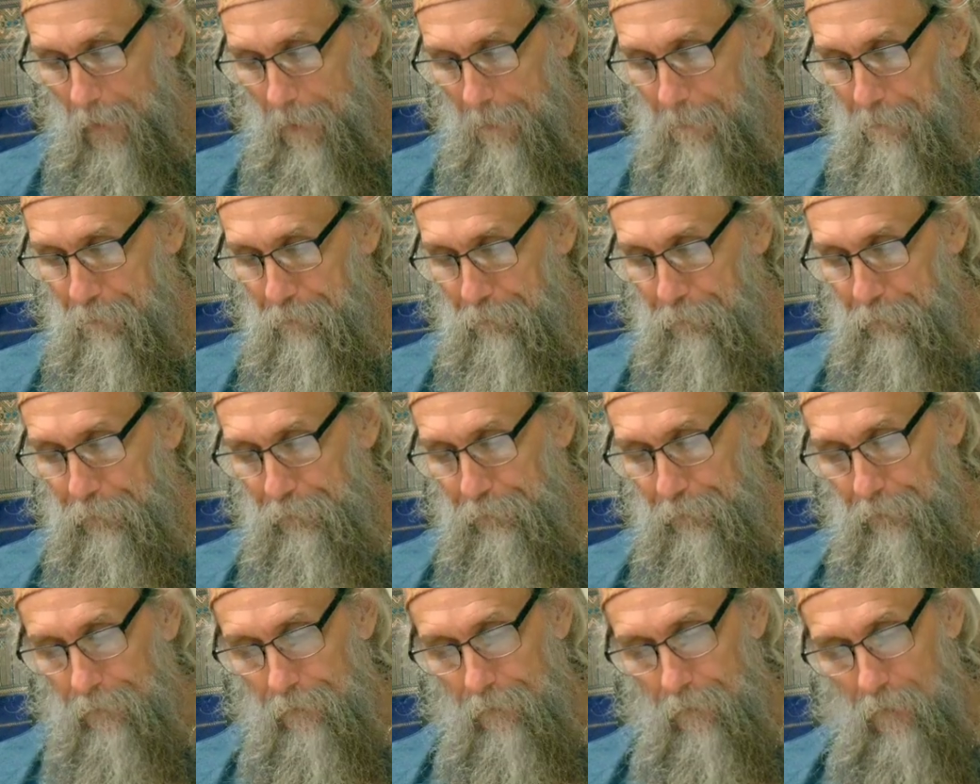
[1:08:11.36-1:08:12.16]
um,
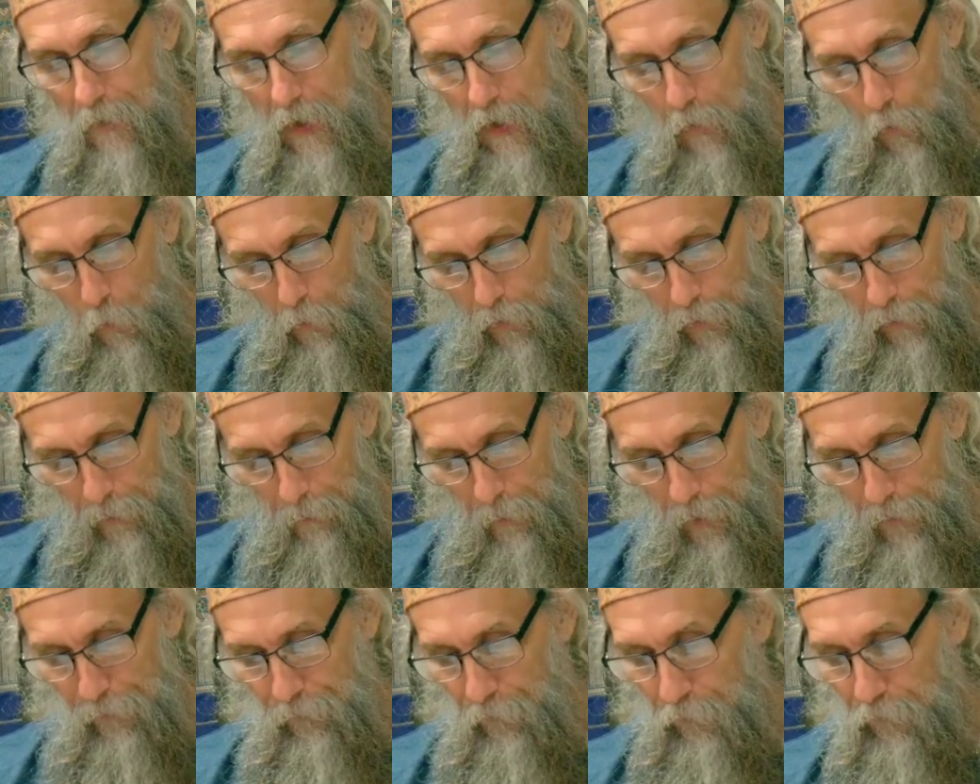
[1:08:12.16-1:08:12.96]
where
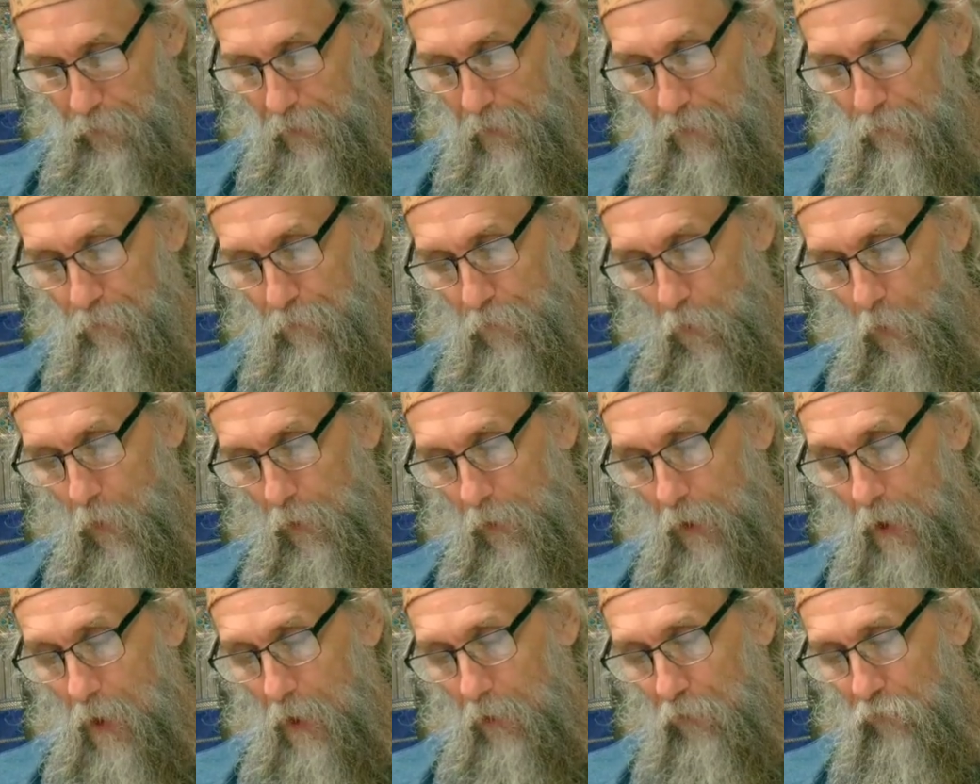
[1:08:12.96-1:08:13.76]
am I?
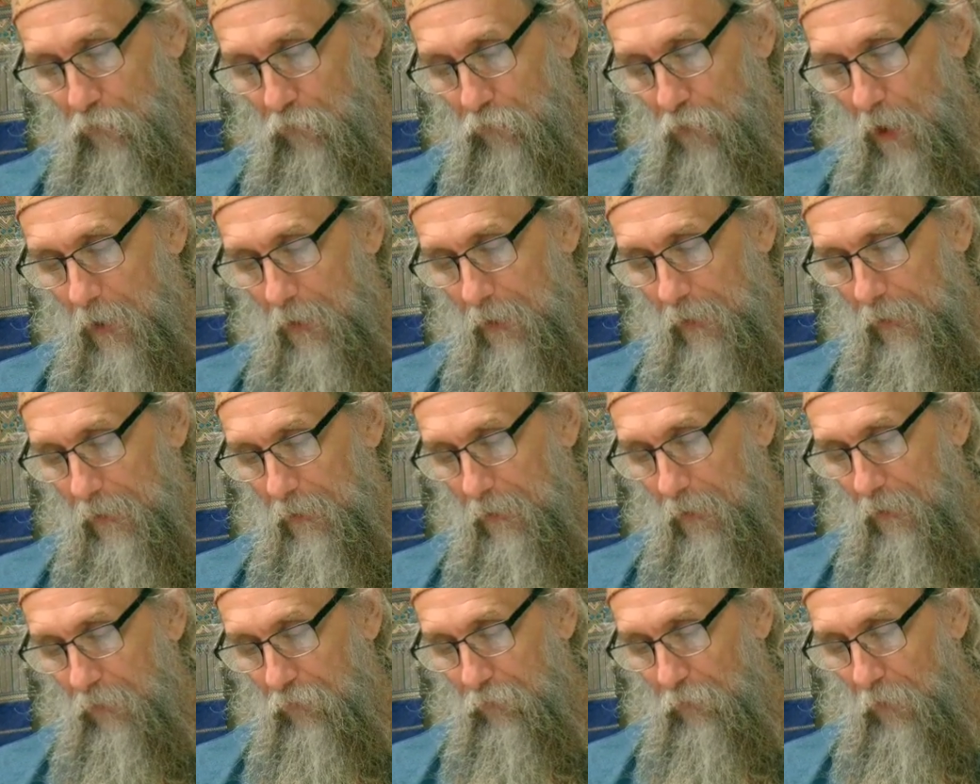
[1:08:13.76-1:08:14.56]
13.4. Starting
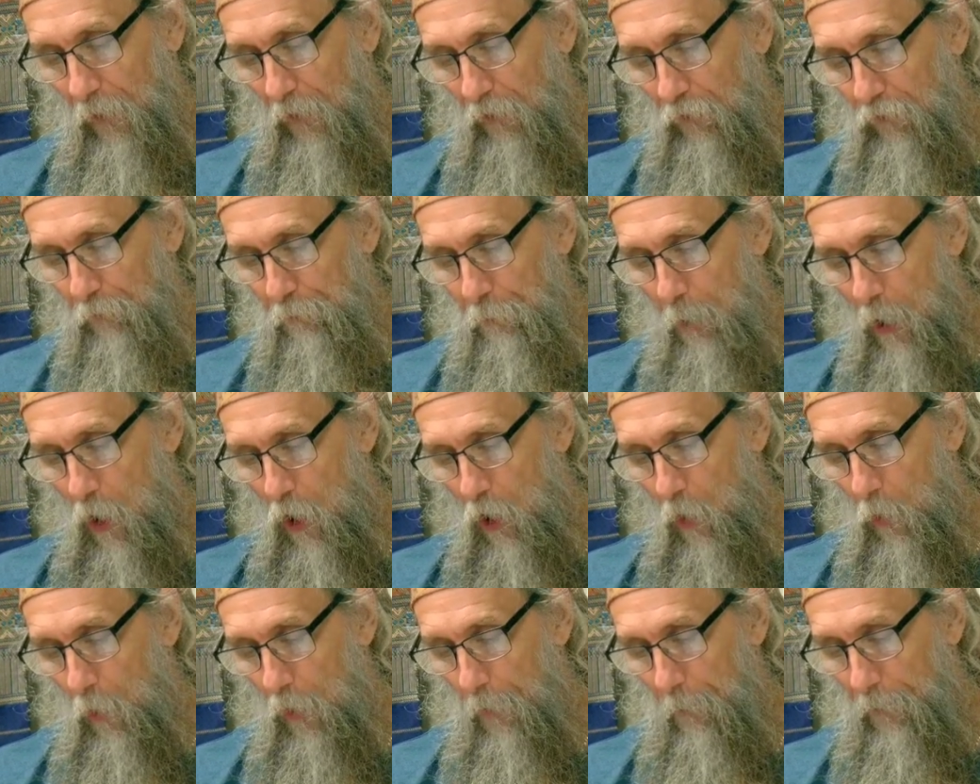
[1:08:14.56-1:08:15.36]
in this verse,
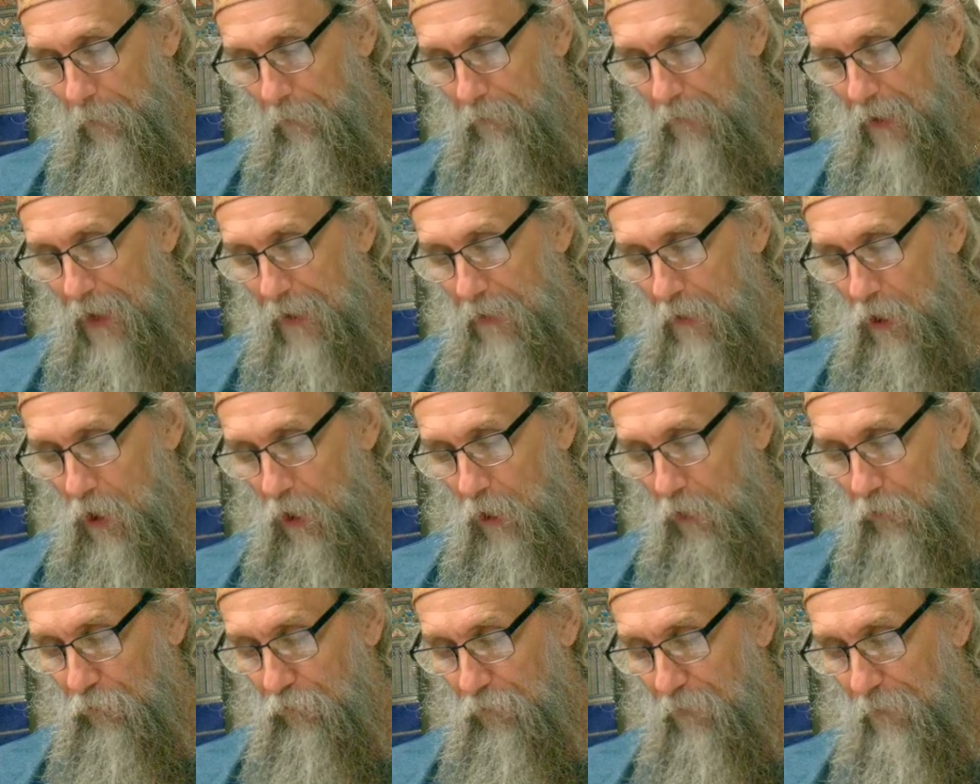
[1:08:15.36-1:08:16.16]
Paul will provide a
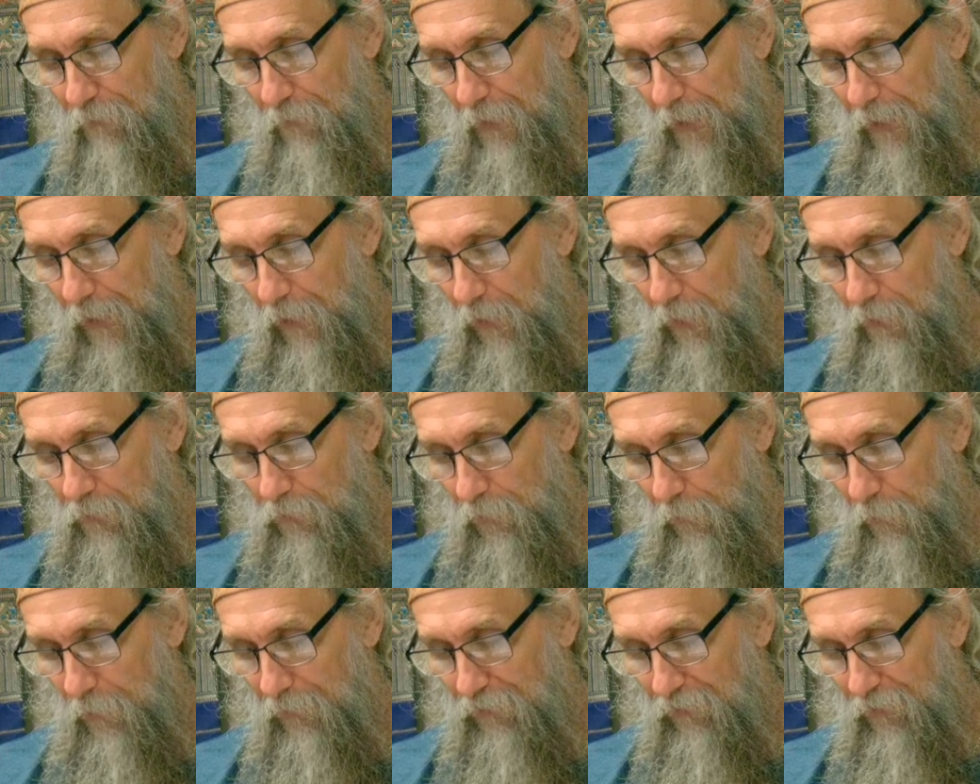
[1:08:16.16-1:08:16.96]
host of the
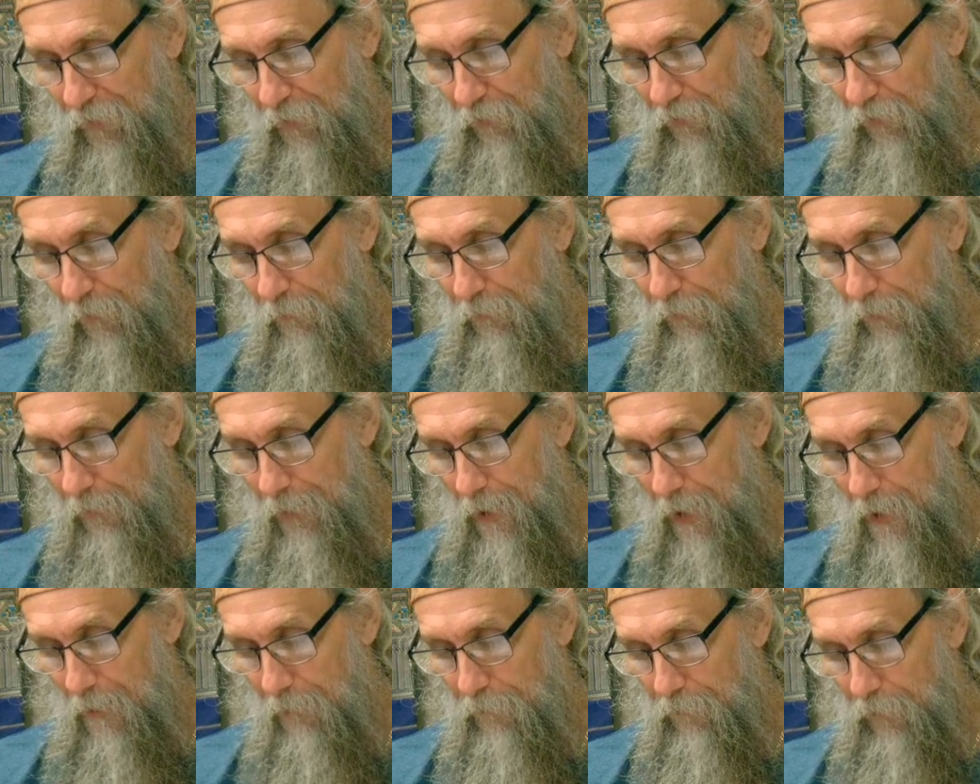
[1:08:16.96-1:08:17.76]
characteristics of
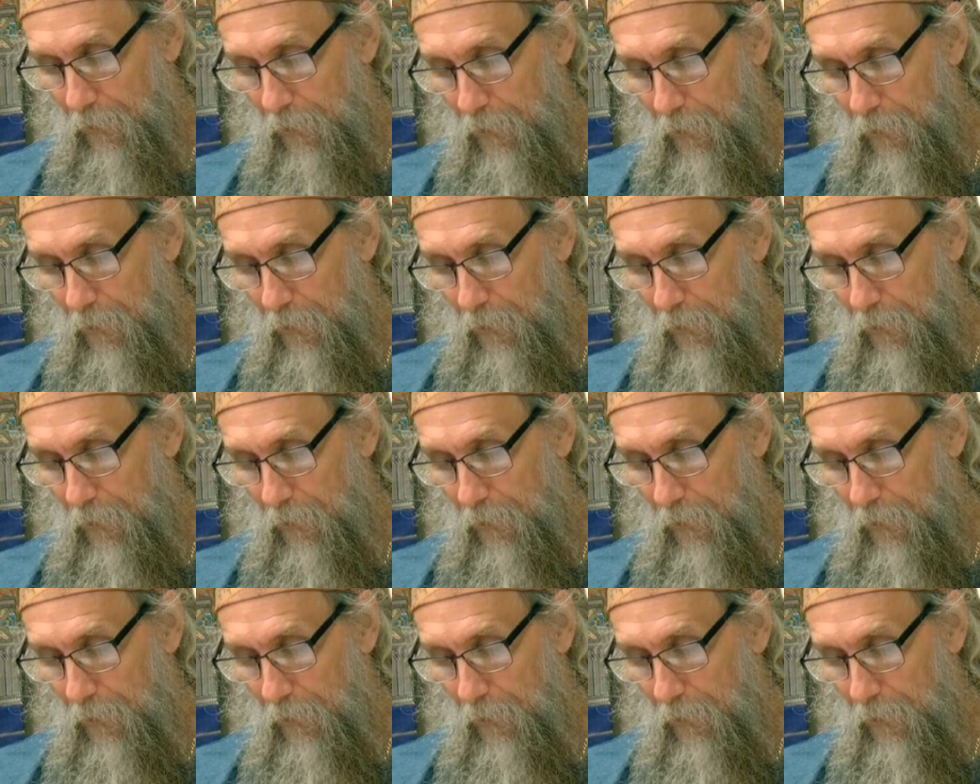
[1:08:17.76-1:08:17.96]
love.